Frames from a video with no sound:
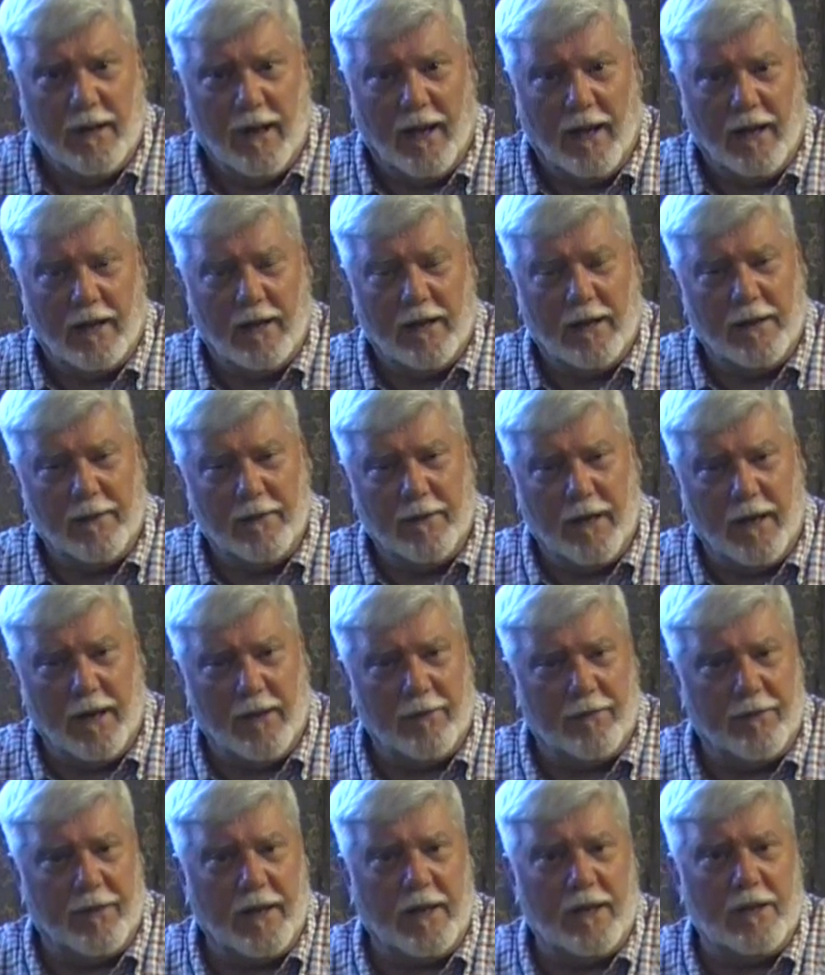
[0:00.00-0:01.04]
Uh,
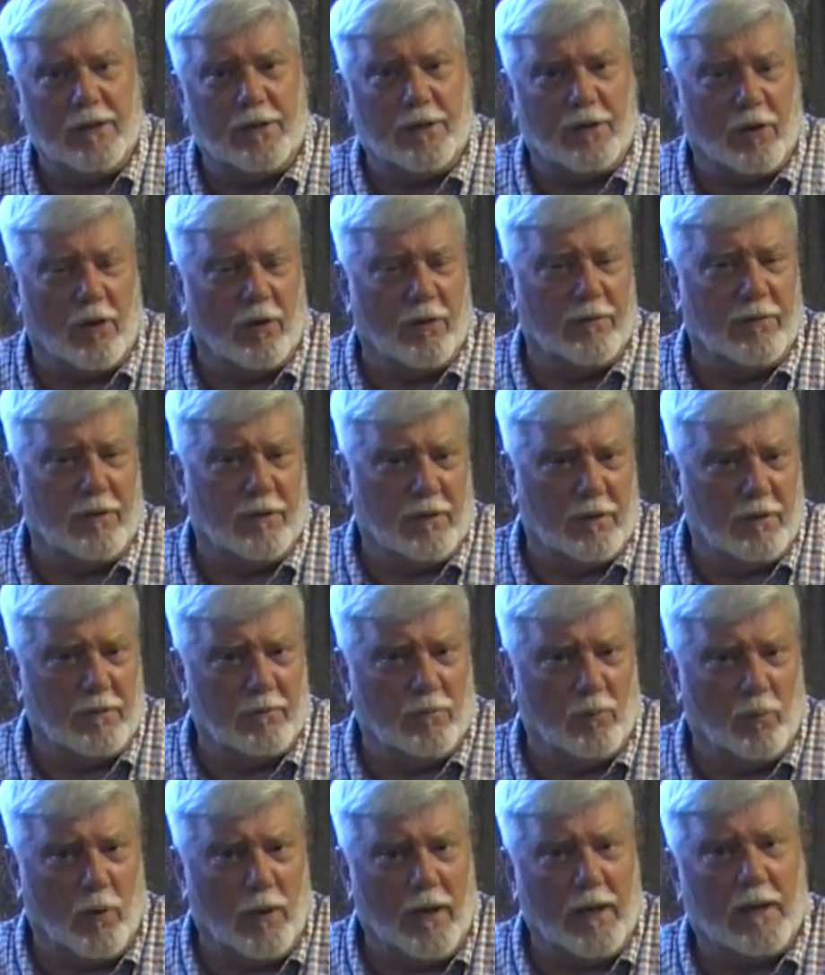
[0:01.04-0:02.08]
and these are the
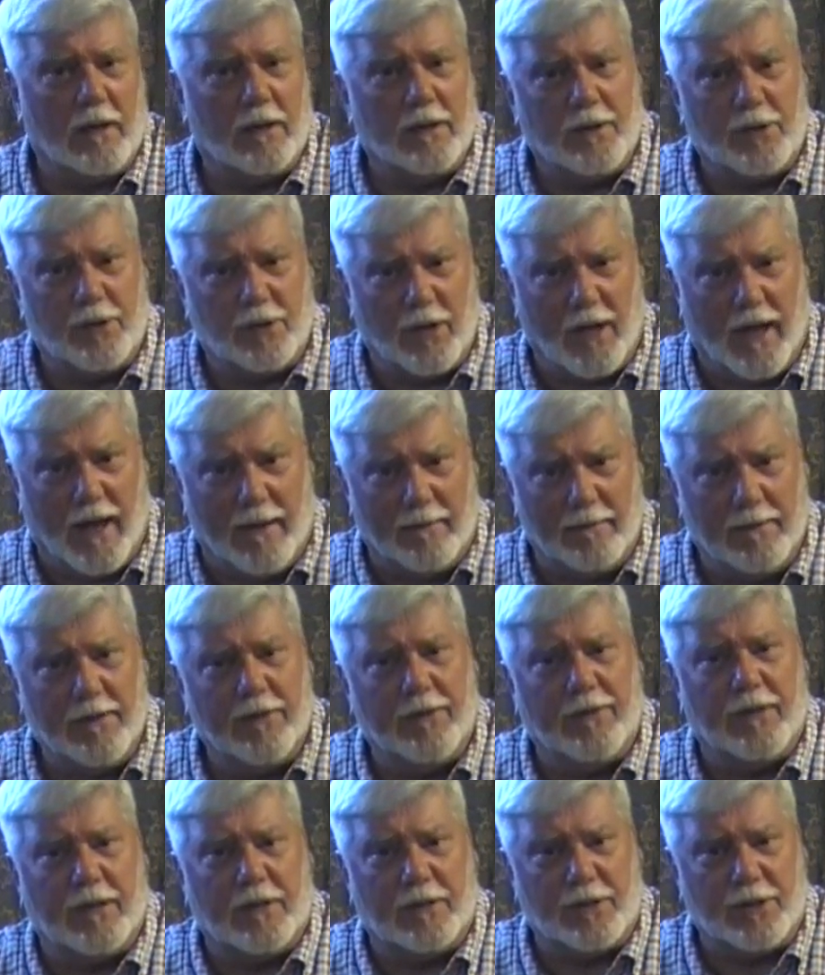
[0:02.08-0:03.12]
weekly
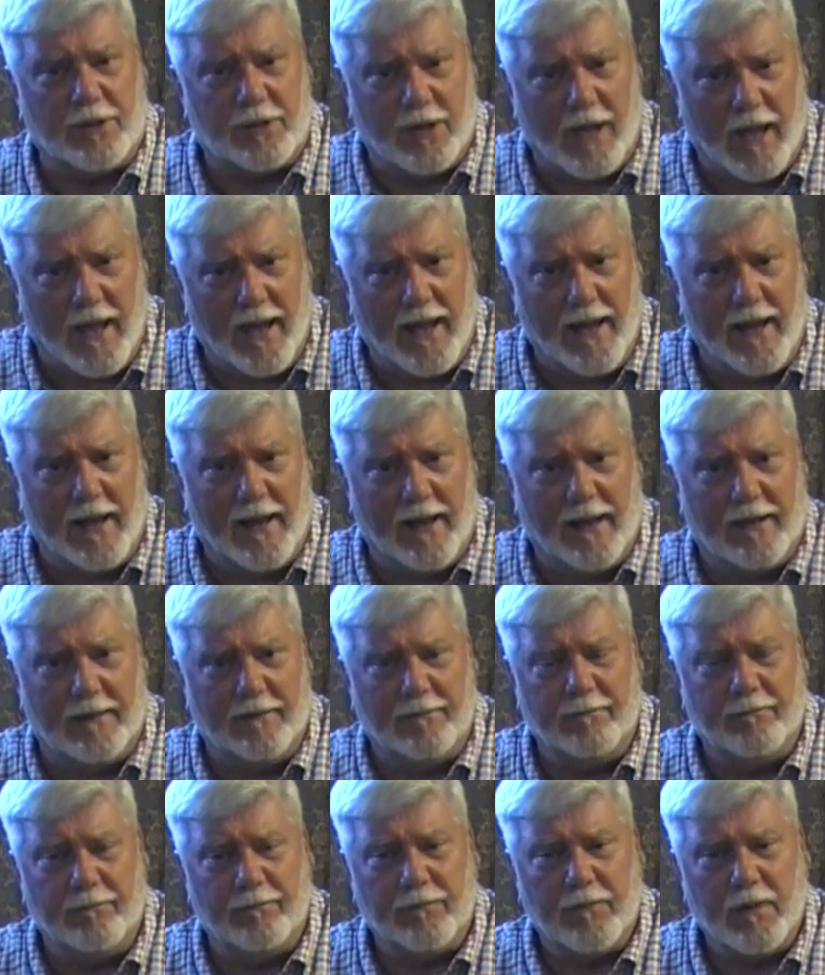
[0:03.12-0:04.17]
Sabbath, the
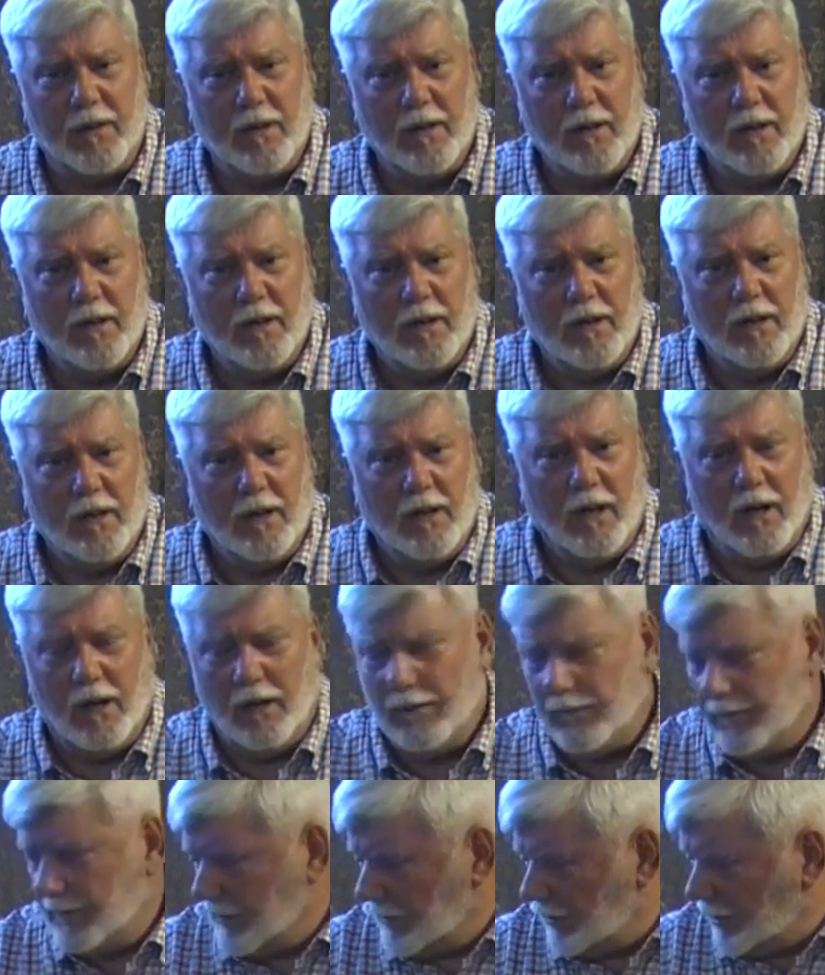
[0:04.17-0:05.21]
sign
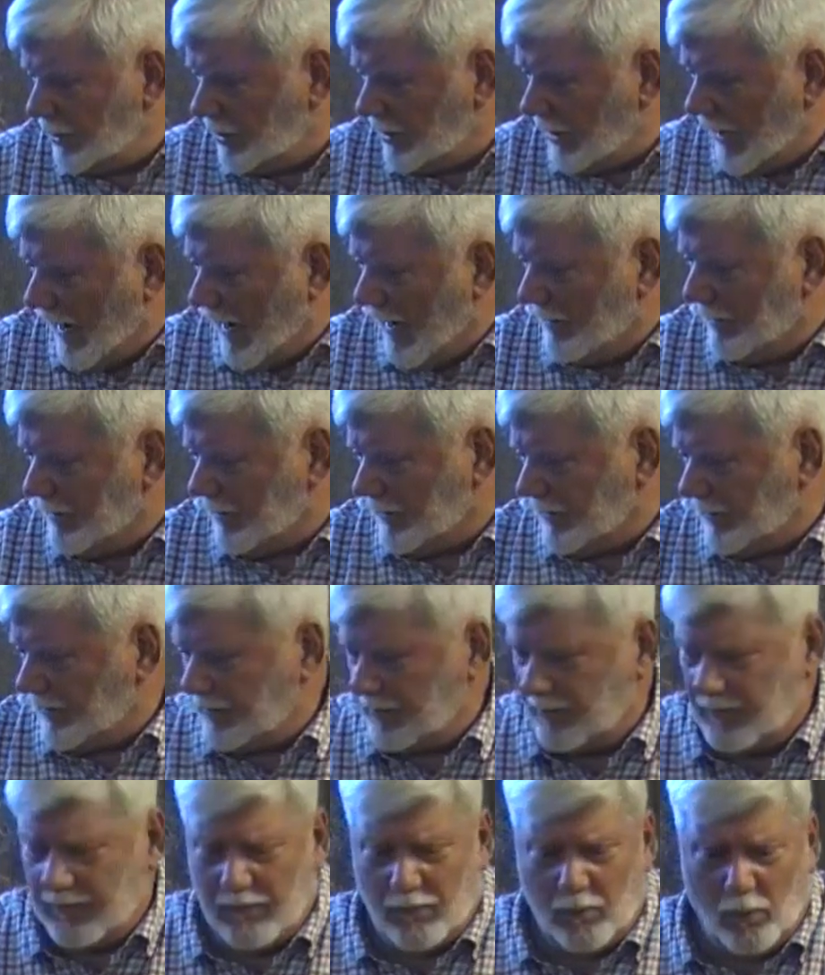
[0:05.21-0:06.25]
of the
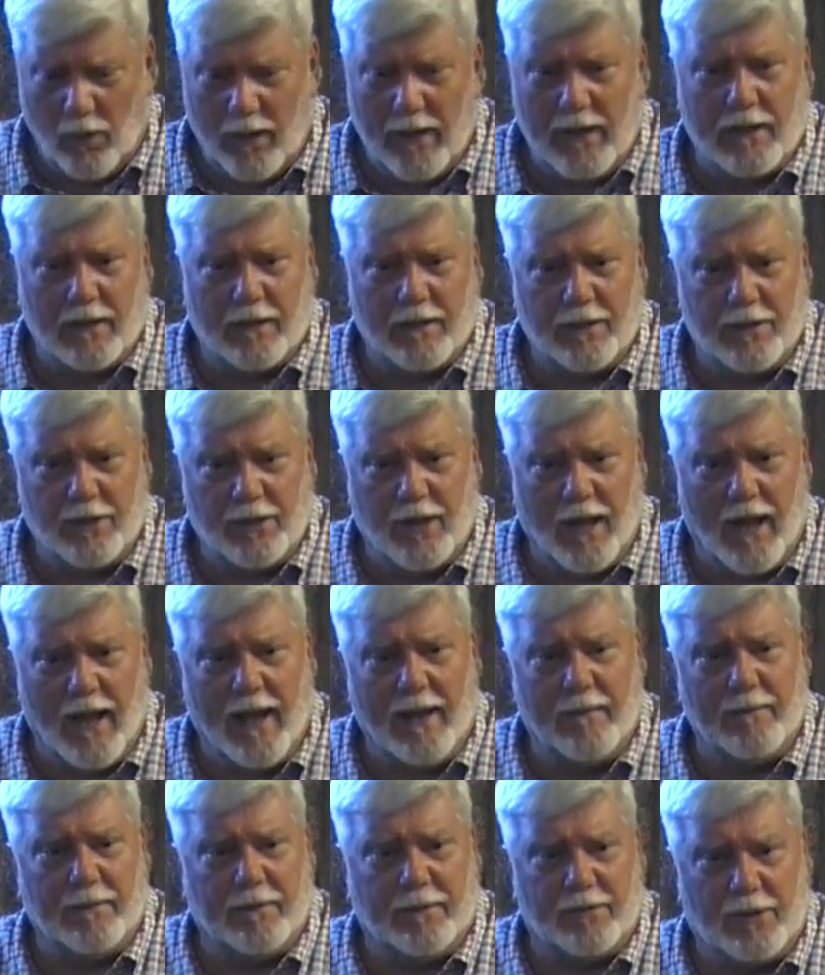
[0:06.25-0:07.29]
Sabbath, weekly
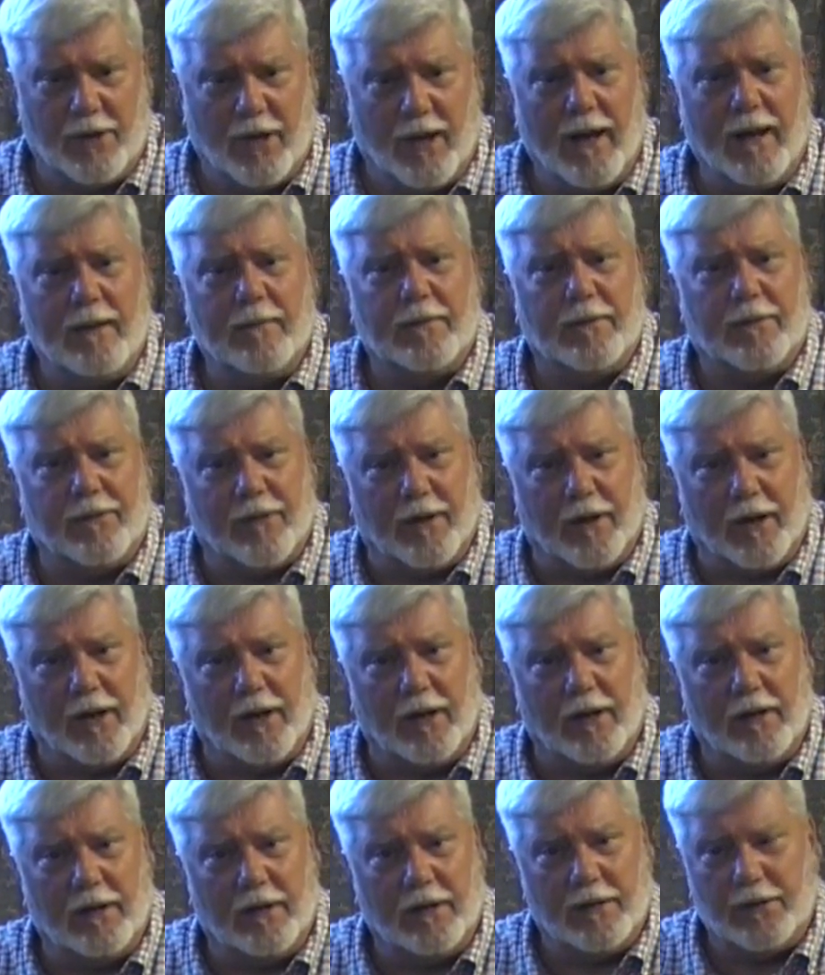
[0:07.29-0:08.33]
Sabbath, Sabbath
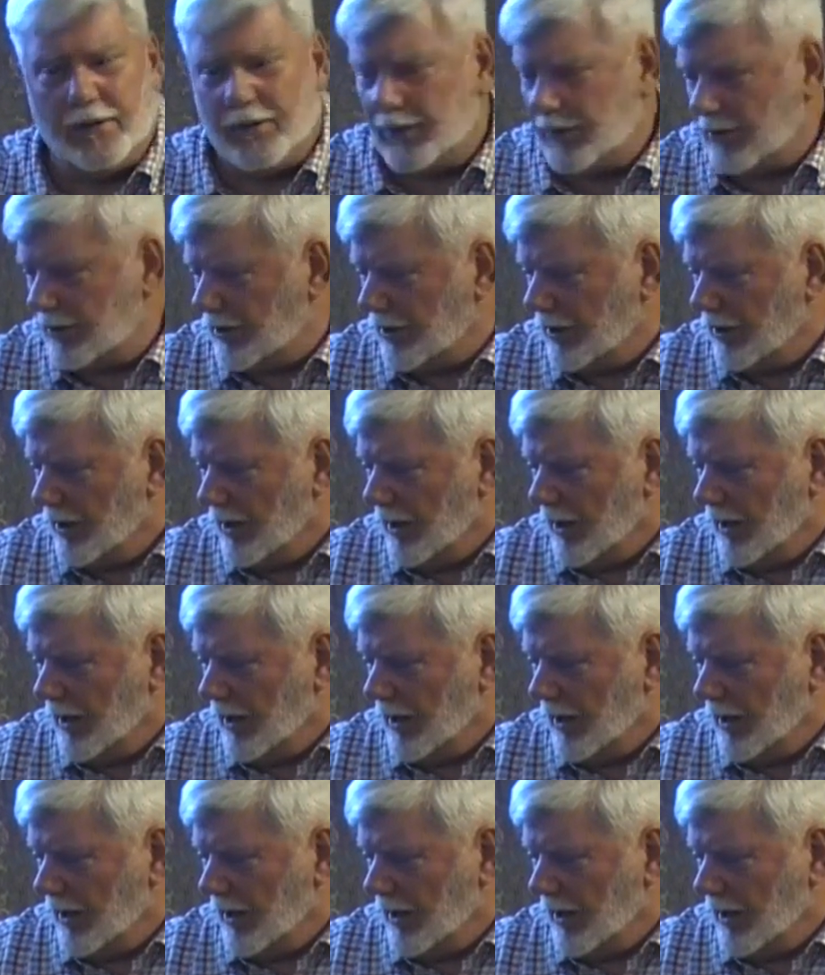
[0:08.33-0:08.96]
there is,